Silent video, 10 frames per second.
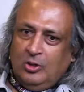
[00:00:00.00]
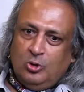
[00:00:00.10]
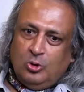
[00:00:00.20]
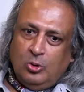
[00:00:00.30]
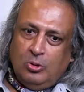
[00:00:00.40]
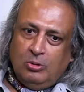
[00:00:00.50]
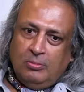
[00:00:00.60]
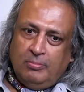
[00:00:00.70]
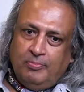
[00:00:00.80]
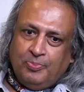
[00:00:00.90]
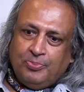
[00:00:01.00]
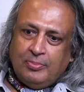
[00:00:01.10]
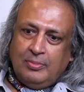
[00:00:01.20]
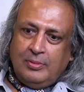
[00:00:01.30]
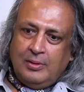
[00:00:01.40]
So
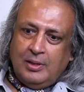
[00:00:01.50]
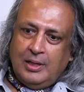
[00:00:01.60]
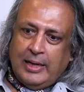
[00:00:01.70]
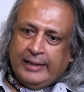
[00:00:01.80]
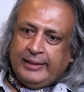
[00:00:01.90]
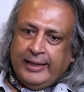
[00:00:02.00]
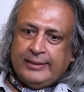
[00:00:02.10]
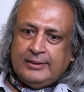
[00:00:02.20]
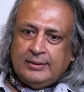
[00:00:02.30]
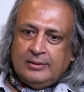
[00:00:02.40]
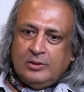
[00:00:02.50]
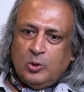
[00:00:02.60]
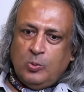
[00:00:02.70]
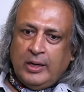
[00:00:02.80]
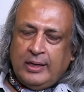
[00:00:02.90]
I think it's,
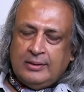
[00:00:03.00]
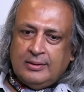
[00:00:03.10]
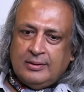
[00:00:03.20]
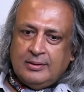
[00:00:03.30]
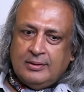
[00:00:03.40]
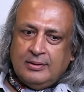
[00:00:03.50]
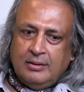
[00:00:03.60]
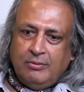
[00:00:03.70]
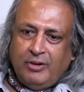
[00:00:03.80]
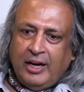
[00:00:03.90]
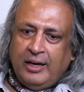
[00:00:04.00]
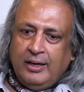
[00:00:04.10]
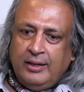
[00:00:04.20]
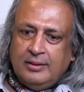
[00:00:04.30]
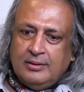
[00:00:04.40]
no one has,
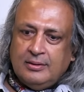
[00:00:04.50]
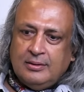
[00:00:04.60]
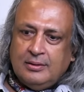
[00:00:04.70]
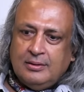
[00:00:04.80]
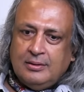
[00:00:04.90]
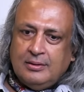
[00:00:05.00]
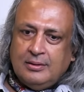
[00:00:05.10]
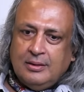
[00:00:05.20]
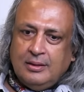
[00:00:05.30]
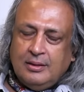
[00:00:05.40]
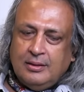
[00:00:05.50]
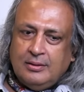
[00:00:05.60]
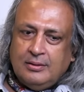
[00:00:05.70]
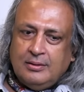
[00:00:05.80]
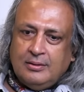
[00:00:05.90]
frankly,
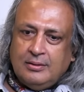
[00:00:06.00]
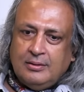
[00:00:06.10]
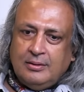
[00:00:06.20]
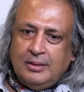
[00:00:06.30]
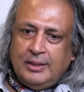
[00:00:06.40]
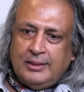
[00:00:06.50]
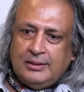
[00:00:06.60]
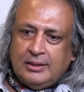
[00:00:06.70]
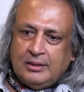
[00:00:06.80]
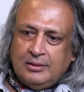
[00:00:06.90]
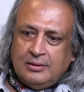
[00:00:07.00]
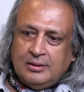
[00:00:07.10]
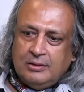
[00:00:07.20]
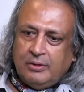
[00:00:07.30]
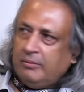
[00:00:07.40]
it is just
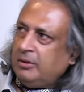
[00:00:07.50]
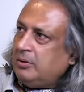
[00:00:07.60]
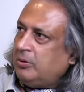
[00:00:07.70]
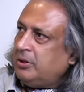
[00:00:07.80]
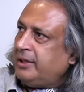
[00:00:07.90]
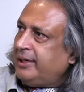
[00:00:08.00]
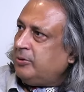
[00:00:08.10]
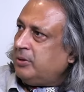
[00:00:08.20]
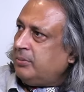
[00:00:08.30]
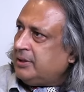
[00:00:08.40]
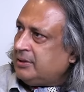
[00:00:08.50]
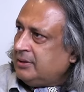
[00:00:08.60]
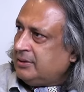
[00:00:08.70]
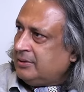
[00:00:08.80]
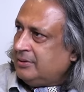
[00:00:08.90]
survival on a day-to-day
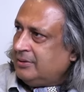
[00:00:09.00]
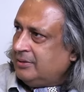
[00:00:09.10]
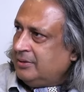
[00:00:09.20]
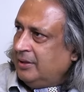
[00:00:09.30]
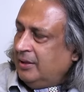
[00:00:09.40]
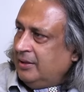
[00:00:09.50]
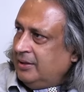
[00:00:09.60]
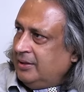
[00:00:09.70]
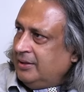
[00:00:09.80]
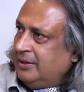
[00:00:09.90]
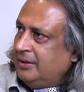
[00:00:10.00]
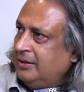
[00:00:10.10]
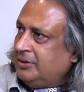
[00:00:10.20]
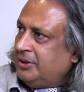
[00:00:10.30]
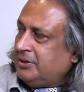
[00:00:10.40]
basis.
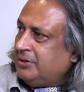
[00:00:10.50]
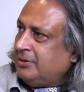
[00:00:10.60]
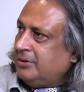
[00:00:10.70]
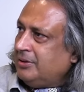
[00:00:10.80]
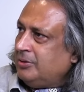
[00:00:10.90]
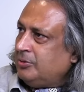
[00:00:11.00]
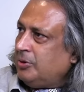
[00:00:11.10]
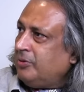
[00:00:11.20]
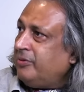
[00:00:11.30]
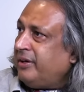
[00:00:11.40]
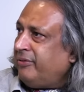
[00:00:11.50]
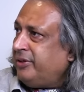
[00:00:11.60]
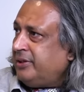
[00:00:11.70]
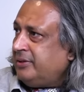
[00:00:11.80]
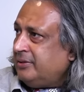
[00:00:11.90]
It'll just sort of
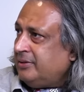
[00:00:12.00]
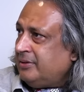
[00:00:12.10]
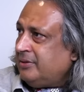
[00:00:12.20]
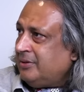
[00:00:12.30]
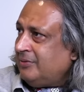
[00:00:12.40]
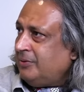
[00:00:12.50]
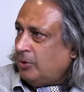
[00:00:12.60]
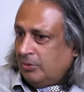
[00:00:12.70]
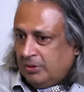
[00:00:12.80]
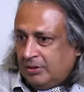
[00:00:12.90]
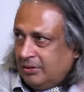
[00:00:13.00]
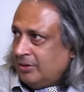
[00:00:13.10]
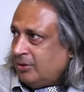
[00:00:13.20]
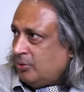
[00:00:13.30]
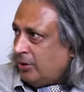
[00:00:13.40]
drift without
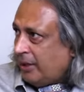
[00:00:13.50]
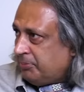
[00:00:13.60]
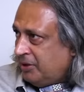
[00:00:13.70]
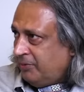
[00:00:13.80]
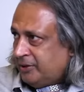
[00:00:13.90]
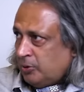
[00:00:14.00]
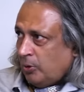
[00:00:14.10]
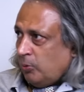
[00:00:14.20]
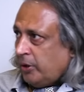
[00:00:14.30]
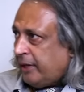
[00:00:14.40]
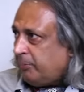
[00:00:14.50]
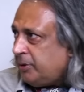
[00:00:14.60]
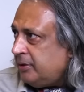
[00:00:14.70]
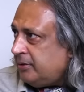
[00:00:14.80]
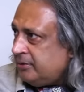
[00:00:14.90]
collapsing. We saw what
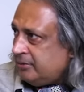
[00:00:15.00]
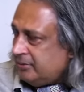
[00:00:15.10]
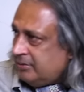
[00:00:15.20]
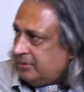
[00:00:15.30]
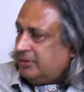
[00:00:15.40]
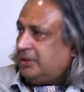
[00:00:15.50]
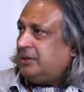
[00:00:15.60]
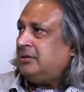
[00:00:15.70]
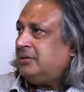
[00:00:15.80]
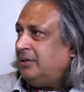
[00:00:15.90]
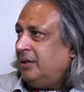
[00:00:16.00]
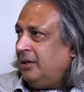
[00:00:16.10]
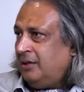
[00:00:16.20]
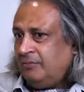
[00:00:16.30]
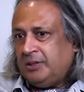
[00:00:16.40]
happened
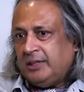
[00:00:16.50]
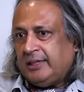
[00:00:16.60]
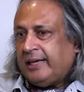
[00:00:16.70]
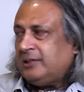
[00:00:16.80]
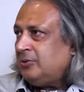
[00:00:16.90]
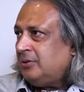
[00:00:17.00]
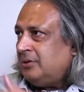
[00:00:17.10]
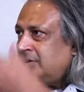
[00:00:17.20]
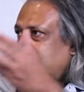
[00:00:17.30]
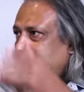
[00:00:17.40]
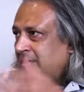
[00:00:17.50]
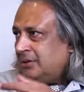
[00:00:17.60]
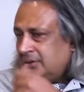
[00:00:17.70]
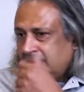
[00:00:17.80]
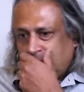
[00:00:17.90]
with the attacks on
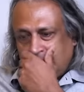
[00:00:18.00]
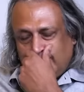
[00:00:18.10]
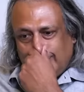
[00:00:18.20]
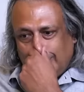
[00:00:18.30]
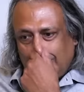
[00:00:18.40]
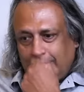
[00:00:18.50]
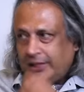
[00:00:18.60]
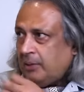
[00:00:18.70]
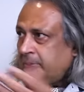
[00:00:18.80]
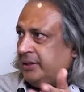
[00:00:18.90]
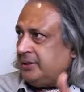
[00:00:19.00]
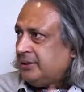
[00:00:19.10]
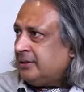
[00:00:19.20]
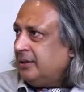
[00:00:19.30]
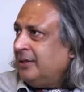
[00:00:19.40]
the
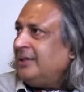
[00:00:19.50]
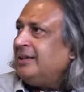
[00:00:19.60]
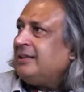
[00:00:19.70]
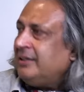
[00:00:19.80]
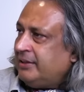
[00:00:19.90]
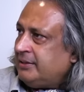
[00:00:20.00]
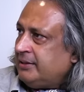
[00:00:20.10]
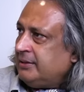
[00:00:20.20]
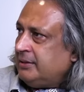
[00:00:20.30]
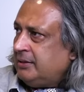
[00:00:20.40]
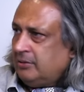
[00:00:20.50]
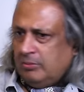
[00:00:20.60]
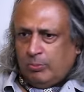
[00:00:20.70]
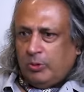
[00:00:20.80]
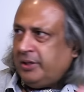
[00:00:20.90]
army's residents
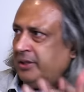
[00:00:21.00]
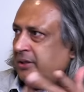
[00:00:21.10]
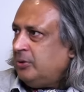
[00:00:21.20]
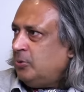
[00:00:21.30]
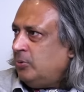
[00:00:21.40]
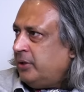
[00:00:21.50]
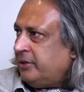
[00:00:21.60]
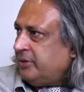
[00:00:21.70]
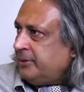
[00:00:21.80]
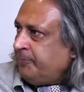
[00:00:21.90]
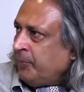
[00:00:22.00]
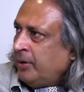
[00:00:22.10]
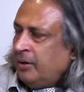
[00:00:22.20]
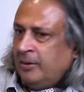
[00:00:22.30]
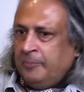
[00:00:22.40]
about a year ago,
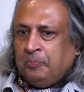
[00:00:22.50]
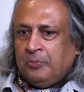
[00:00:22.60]
whatever.